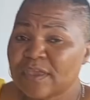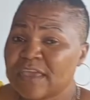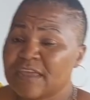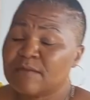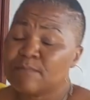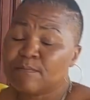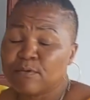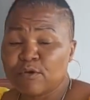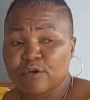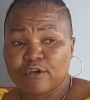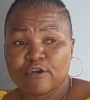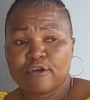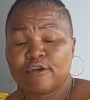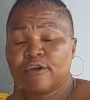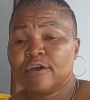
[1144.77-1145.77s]
can
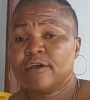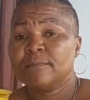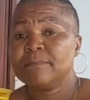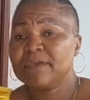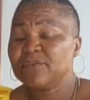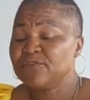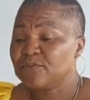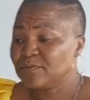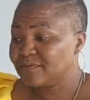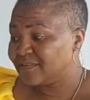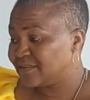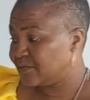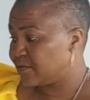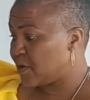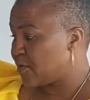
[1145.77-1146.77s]
book
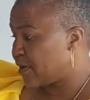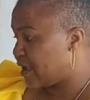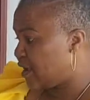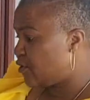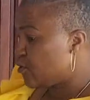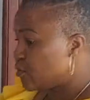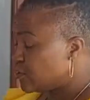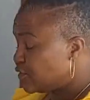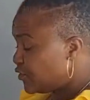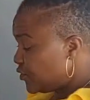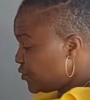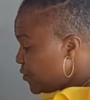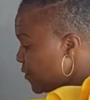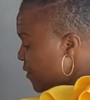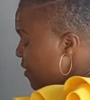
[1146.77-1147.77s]
bedrooms. We're okay to host
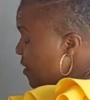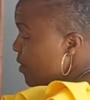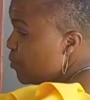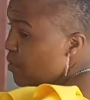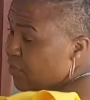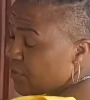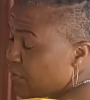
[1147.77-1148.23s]
you with or